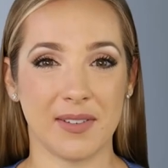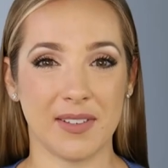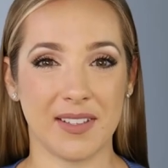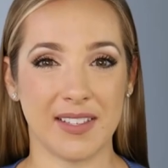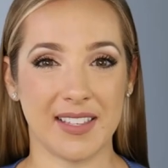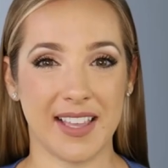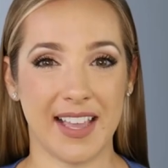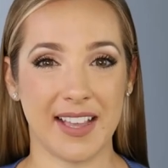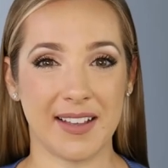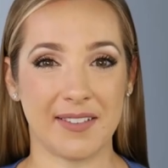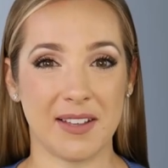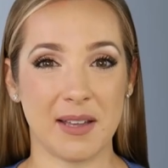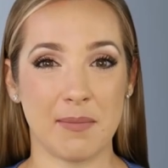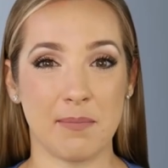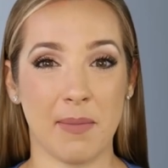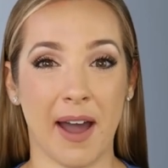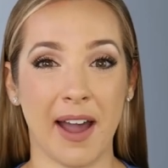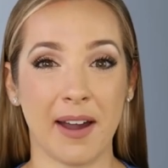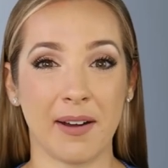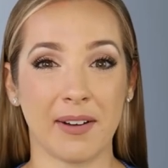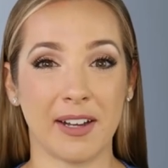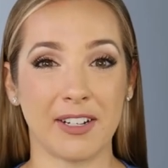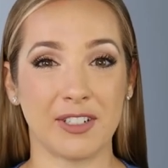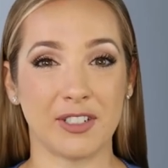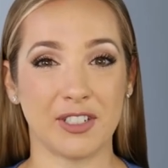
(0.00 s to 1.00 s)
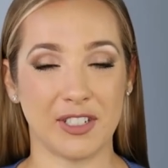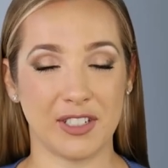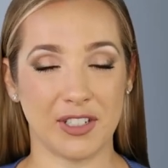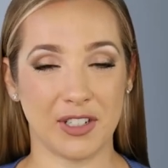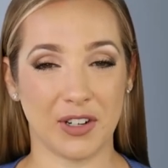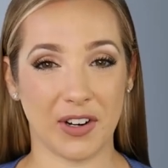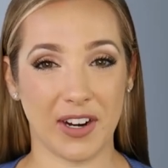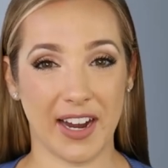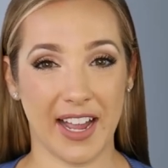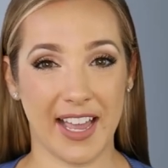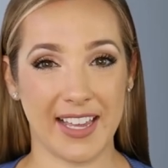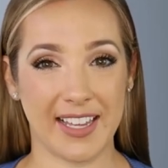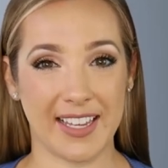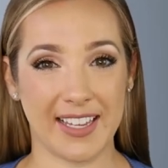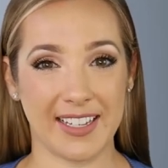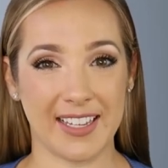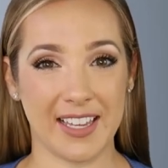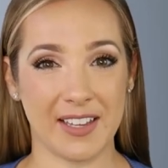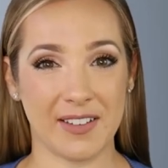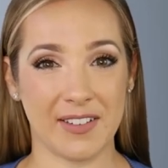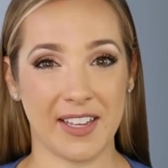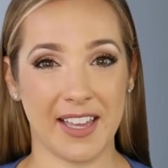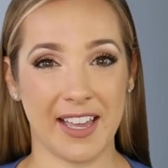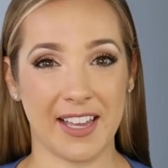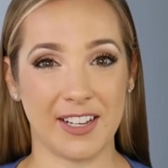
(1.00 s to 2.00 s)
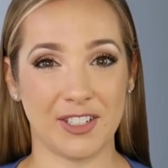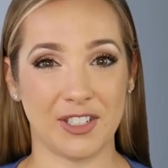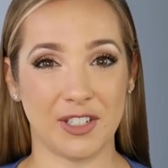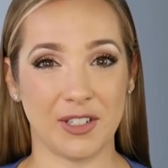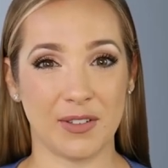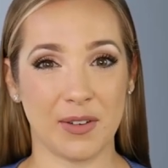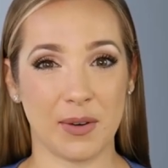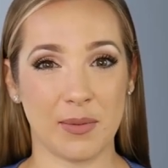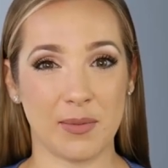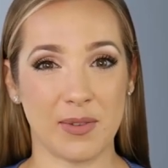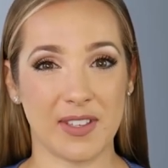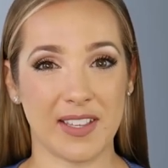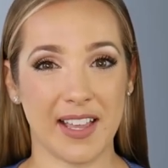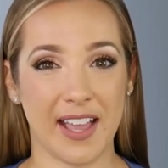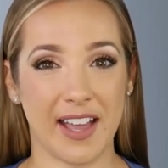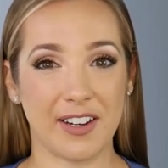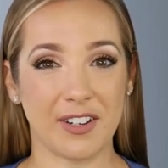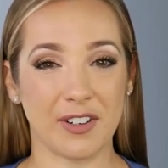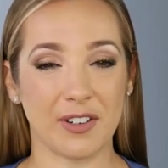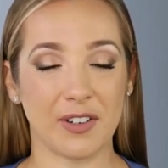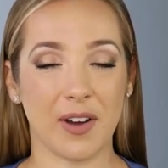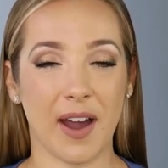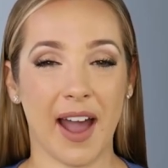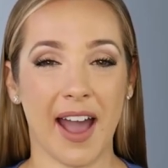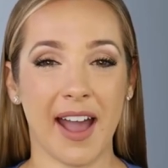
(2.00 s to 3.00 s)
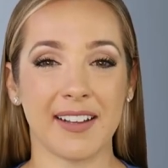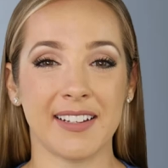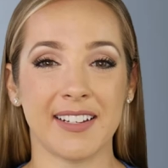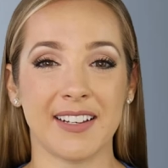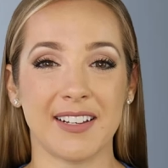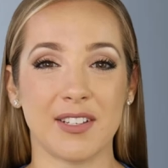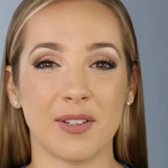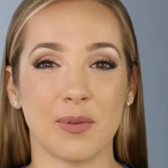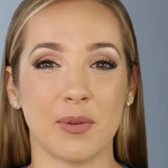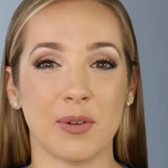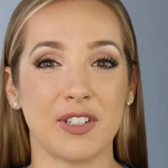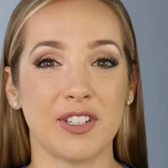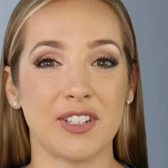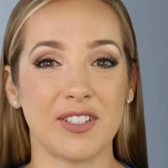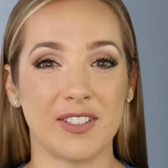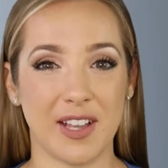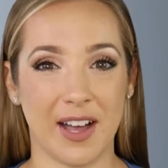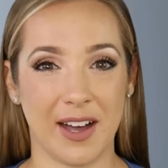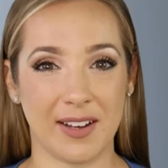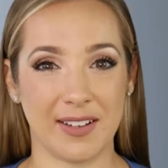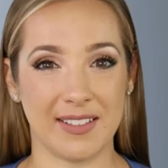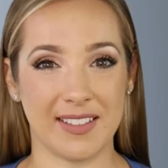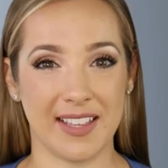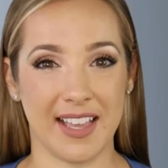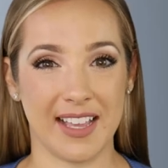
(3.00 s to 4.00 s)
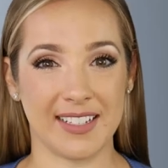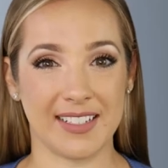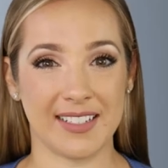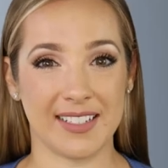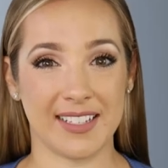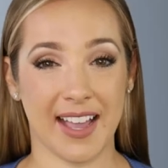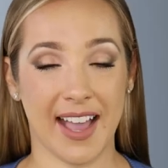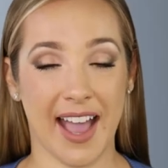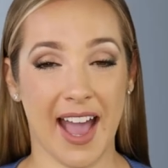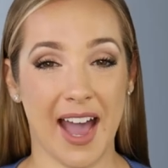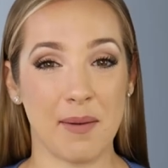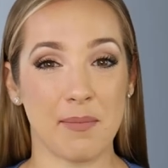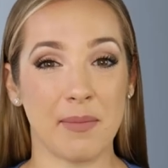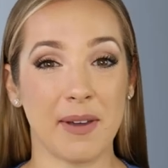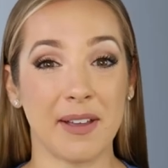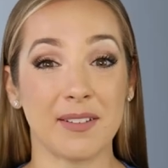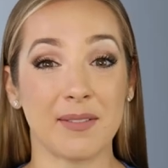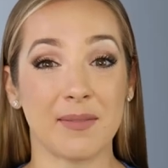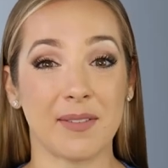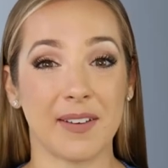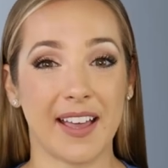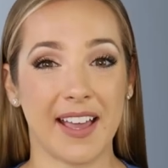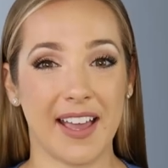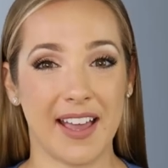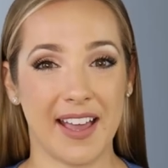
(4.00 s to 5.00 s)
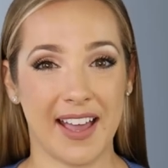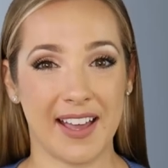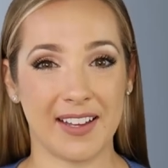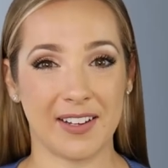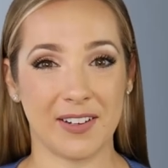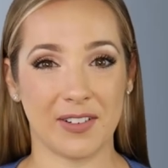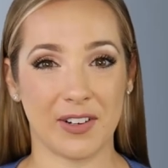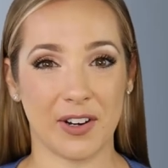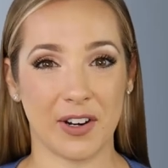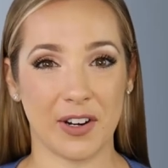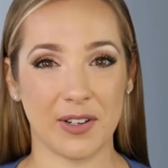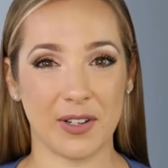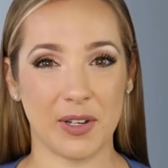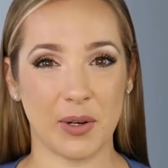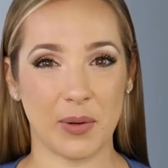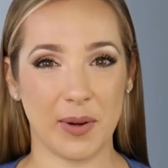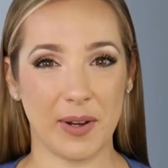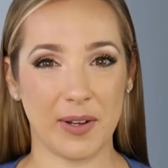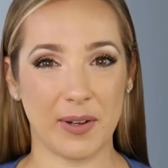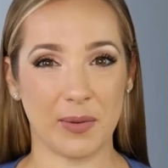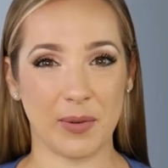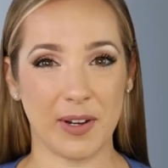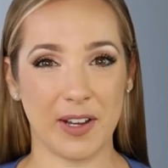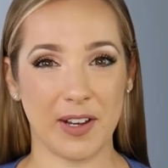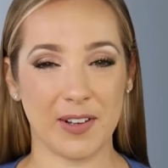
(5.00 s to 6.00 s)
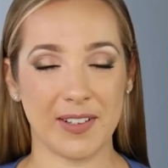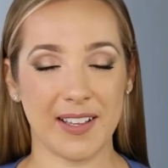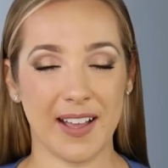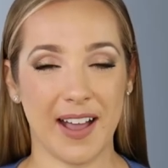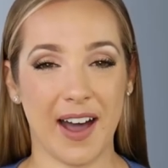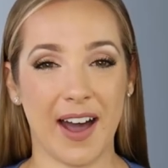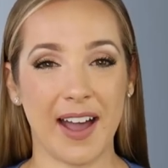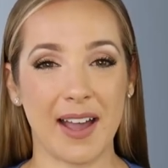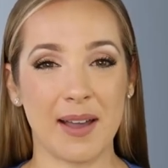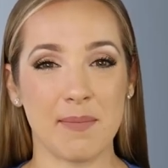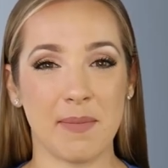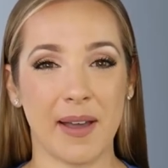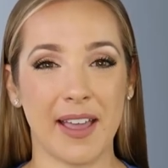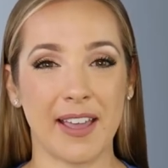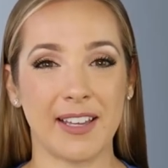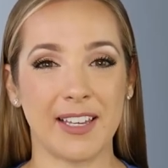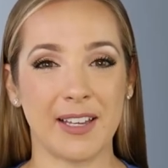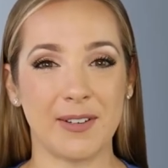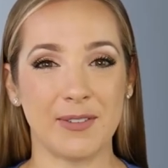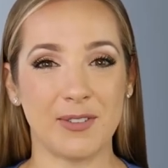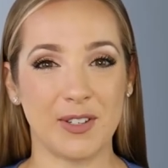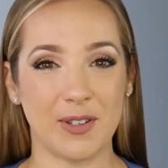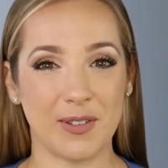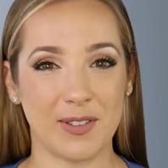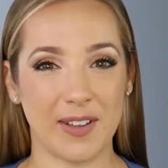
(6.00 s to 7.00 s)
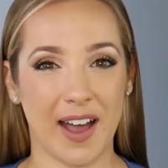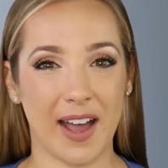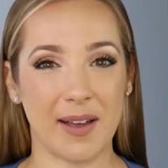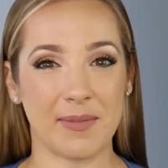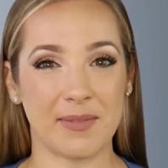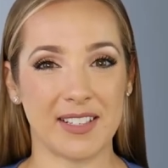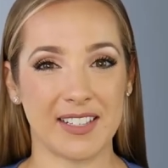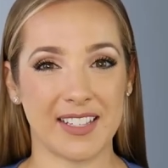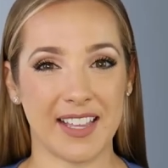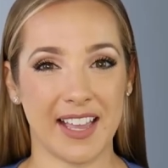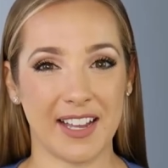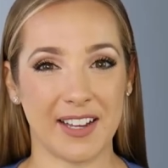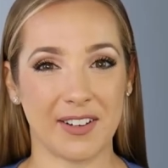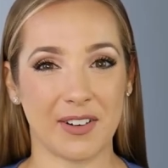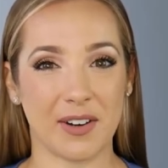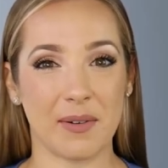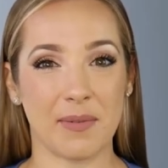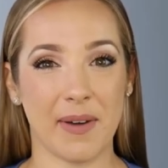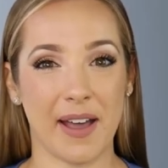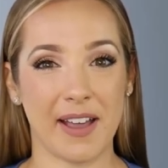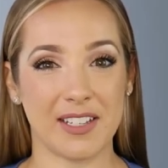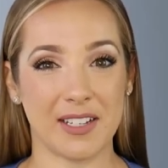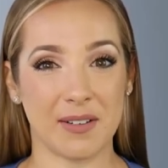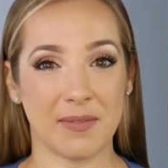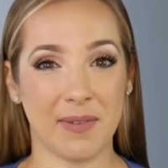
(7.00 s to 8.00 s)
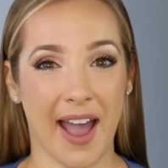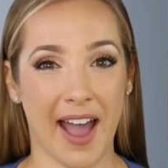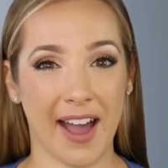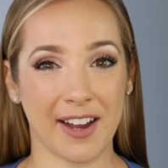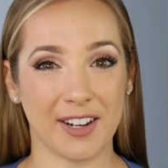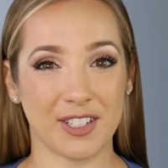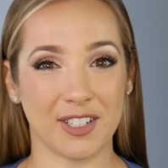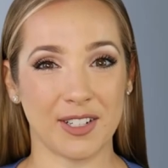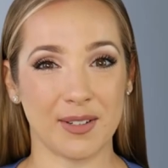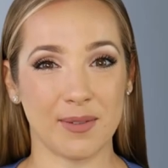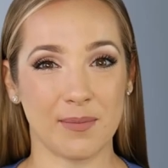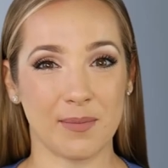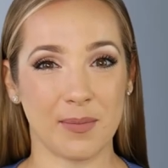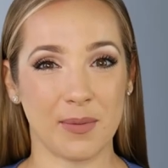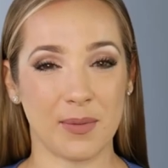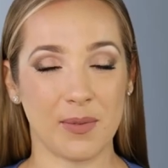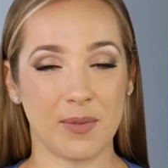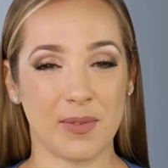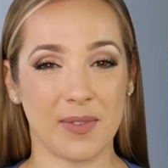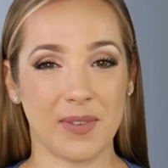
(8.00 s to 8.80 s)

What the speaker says: Safety violations or any deviation from standard practice which is not intended to happen and alert you in real time and gives you time to take preventive action.